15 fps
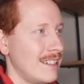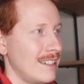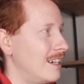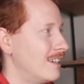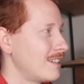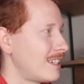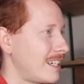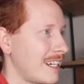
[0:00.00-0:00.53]

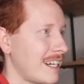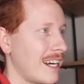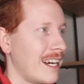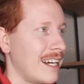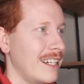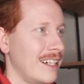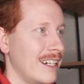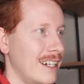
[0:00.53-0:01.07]

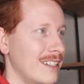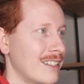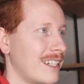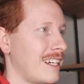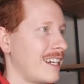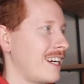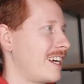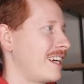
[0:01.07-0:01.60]

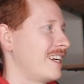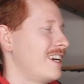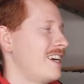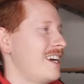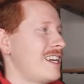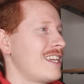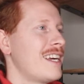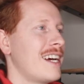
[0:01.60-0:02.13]
Okay.
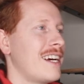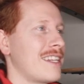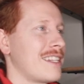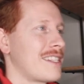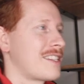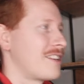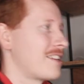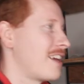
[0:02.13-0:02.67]
Yeah,
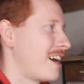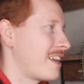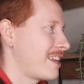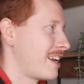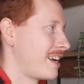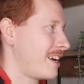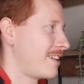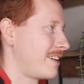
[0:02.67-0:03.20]
so
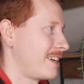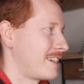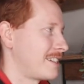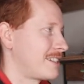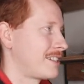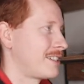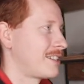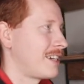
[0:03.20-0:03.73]
that area
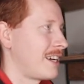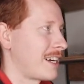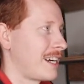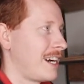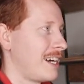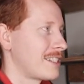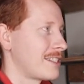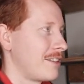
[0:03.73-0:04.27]
kind
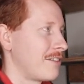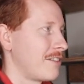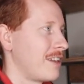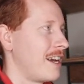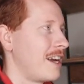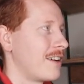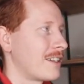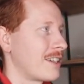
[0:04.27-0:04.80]
of cuts off
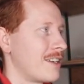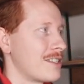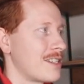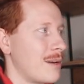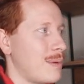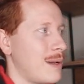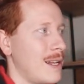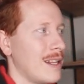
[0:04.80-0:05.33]
there and goes
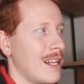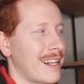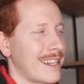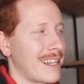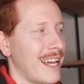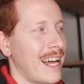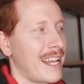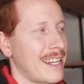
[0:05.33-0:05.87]
up here like
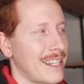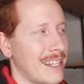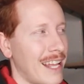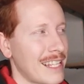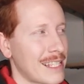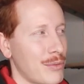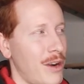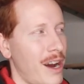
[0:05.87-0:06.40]
that.
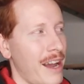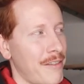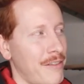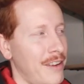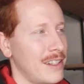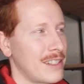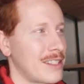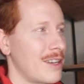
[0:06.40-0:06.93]
That's why it
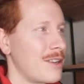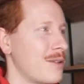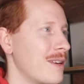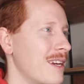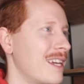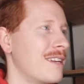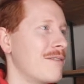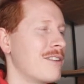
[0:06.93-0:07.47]
felt so
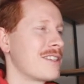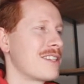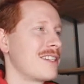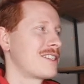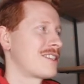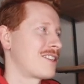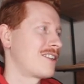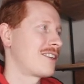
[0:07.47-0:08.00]
weird. It wasn't
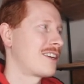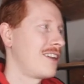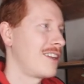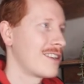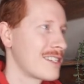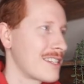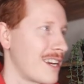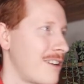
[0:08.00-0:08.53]
as
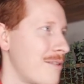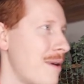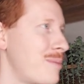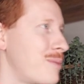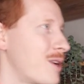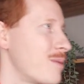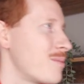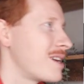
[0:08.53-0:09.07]
circular as I
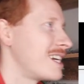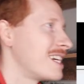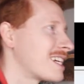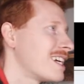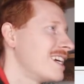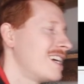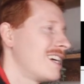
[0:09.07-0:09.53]
remember it being.